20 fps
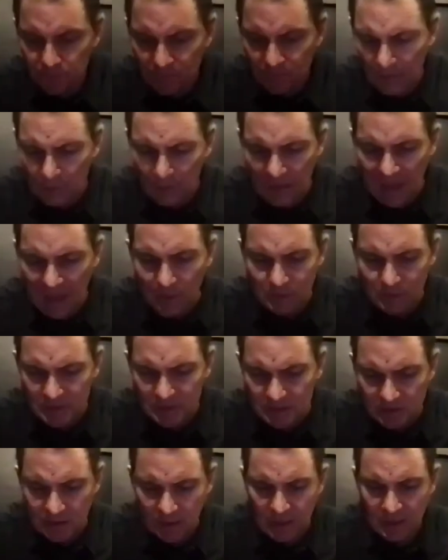What happens
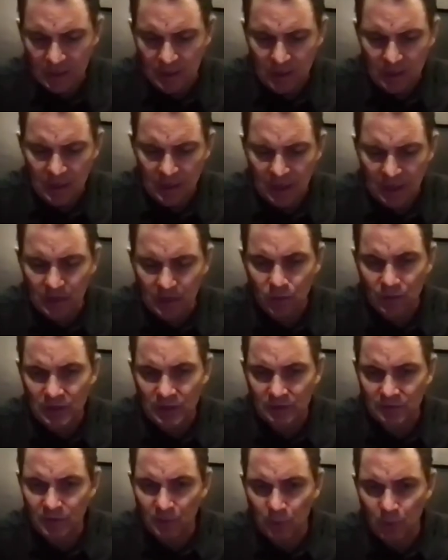is
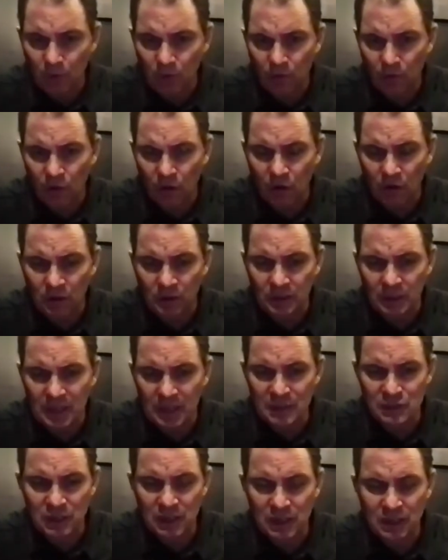Adrian from Overhaulin,
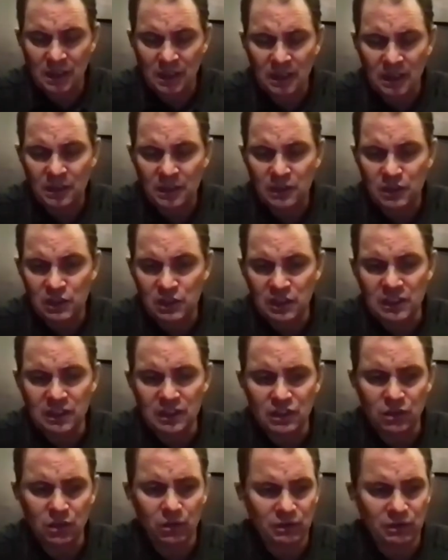AJ, she
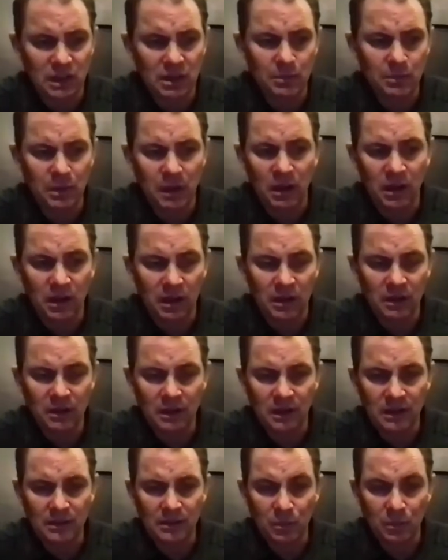shows up
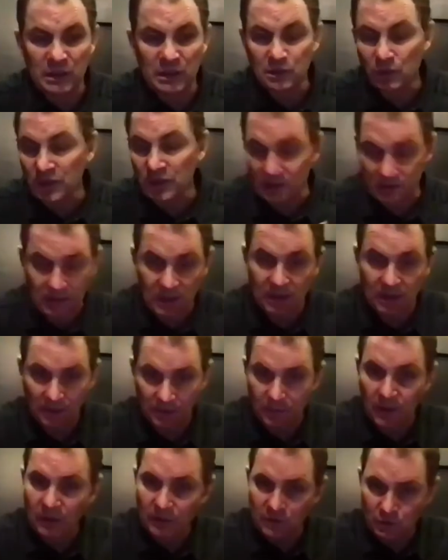and we do it in a
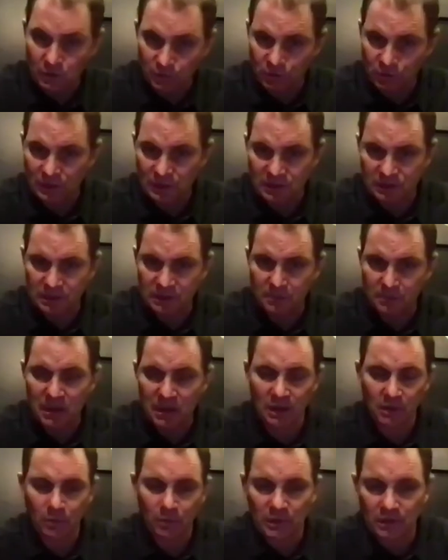social distancing
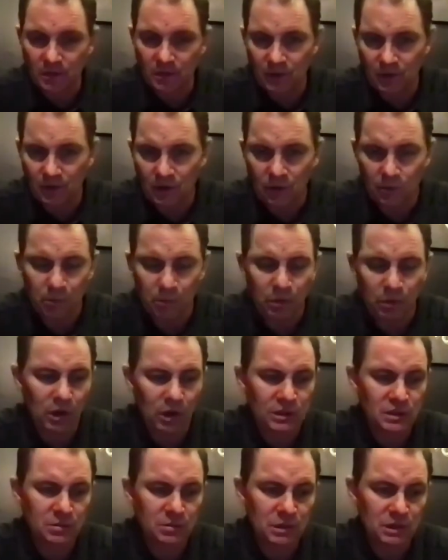matter with our
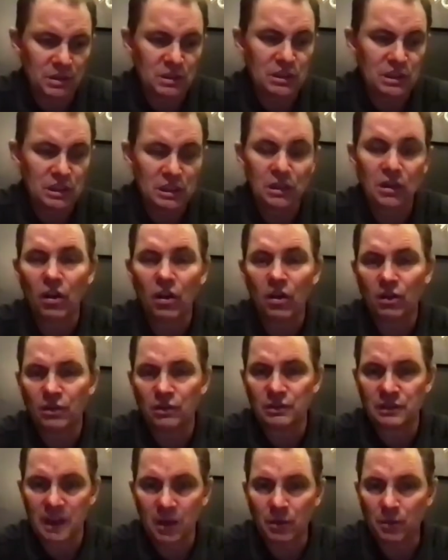production, but she
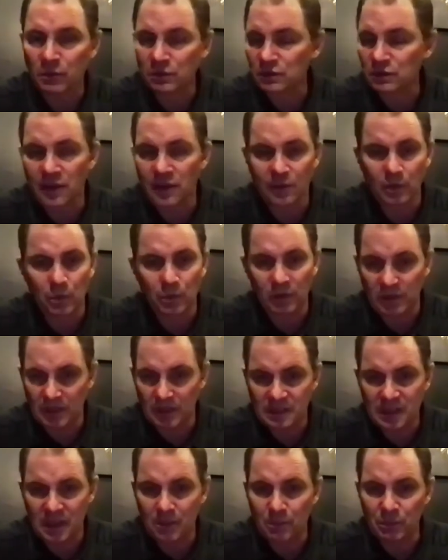calls almost every one of the
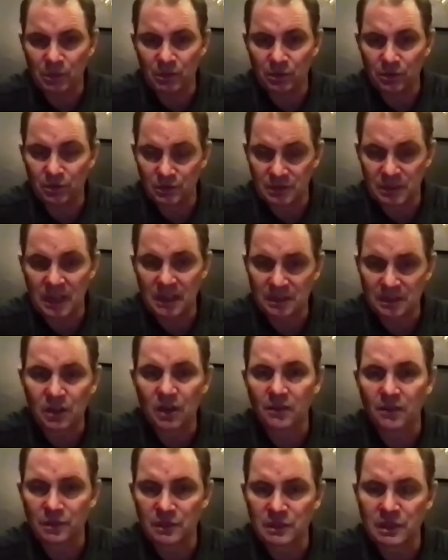top builders and has
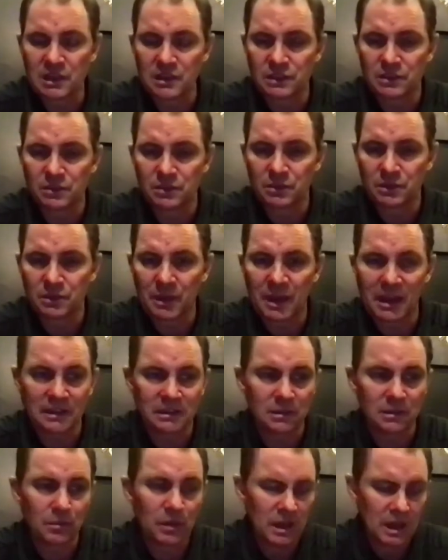conversations with them, ask
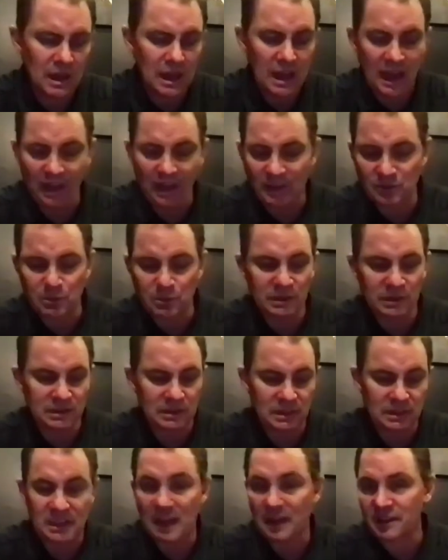them how's
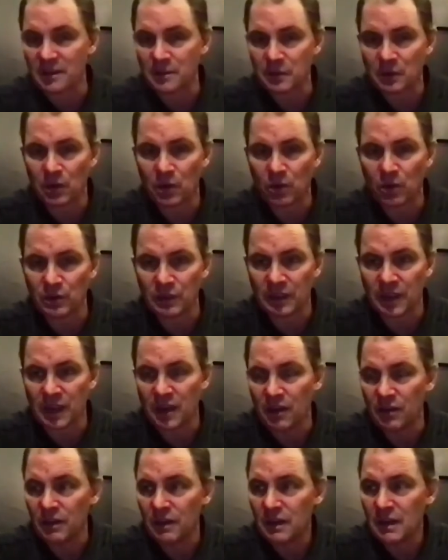business, how they've been holding
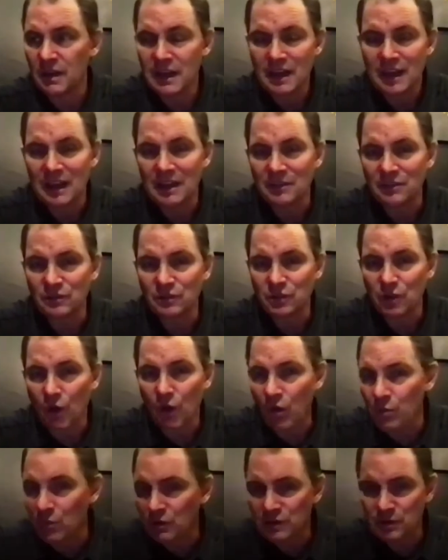out. And
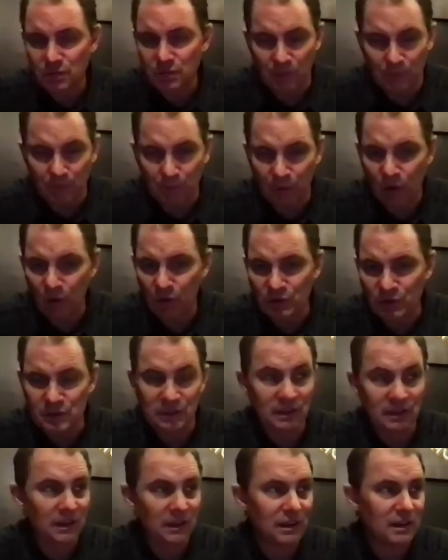almost to a
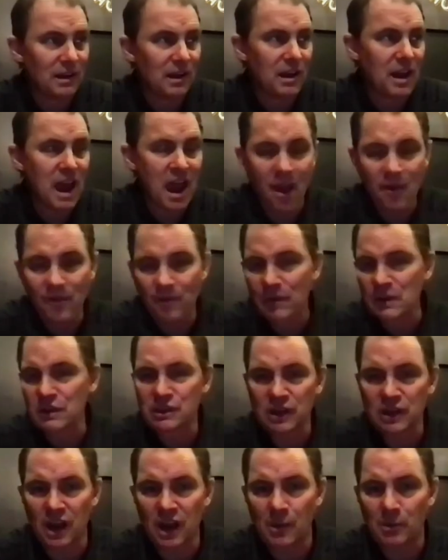person, every
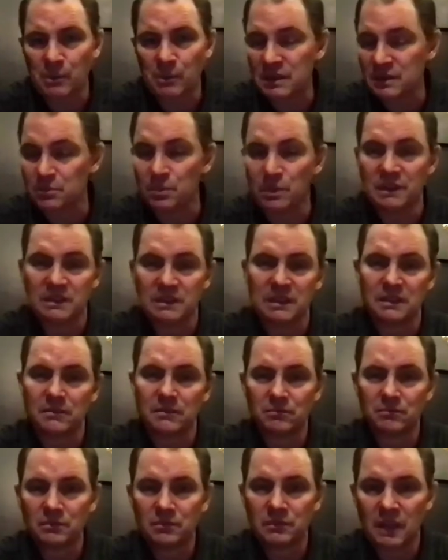shop is busy.
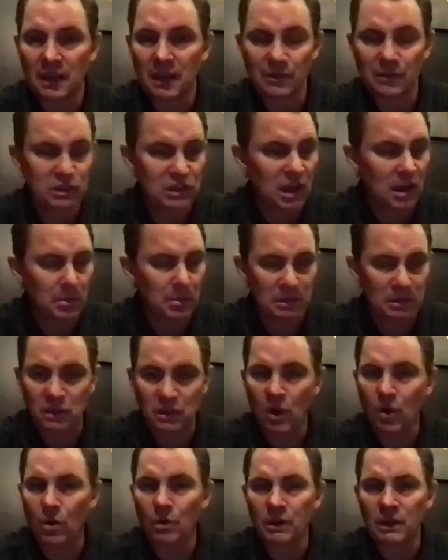Every shop is
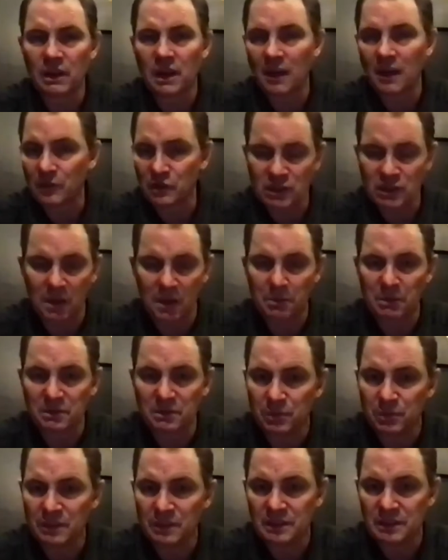going, every shop is
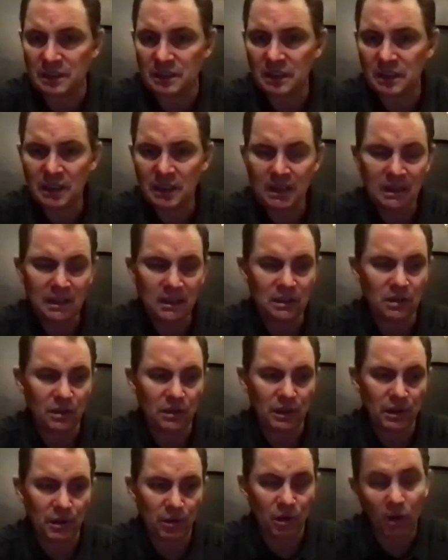busy.
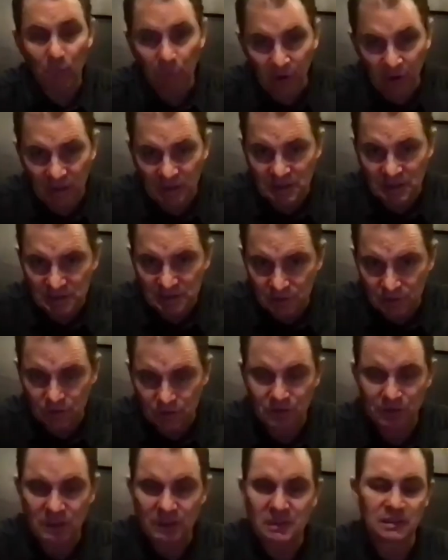They're all practicing
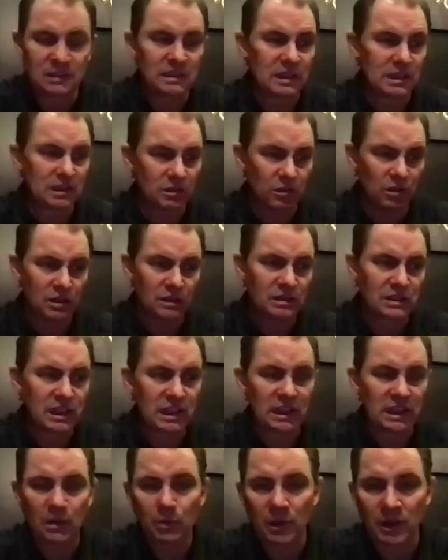social distancing and they're all
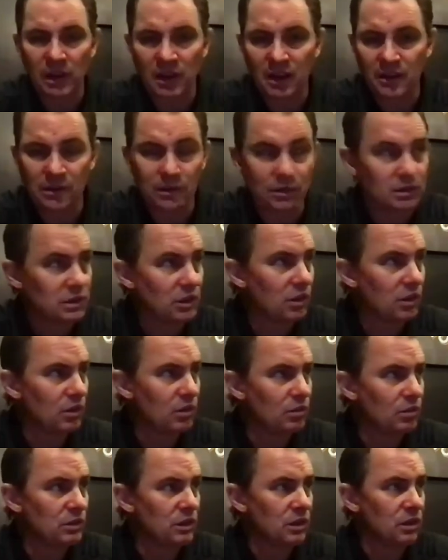staying away and there's
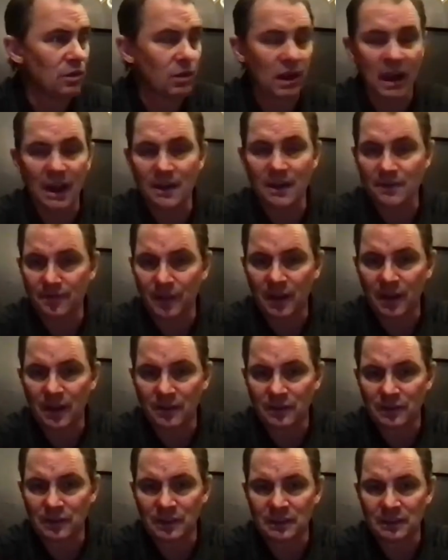no,
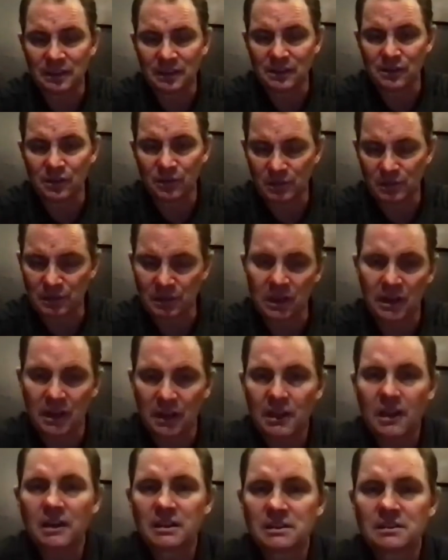high-fiving and, there's a lot
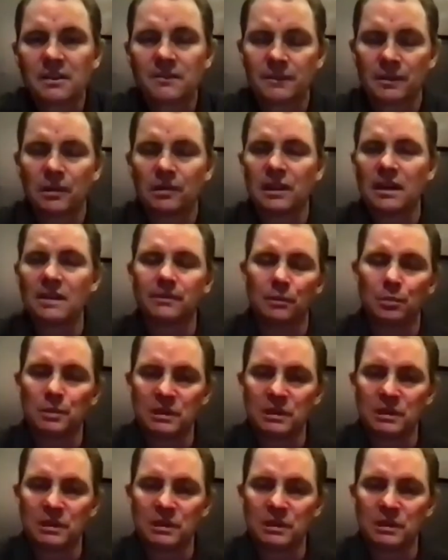of stuff in our life